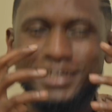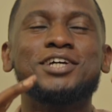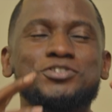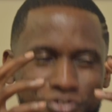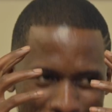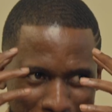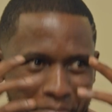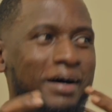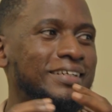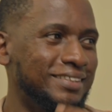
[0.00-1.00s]
industry
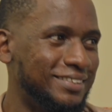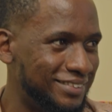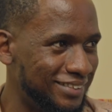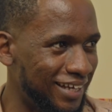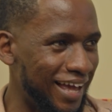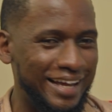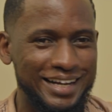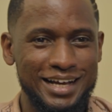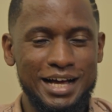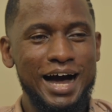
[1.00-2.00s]
demands. Yes. Like,
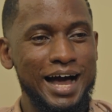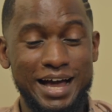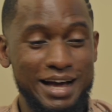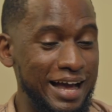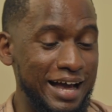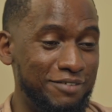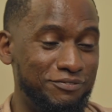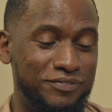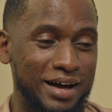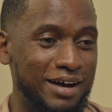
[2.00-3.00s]
I
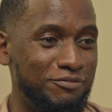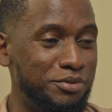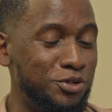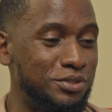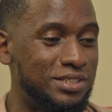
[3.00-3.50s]
have been on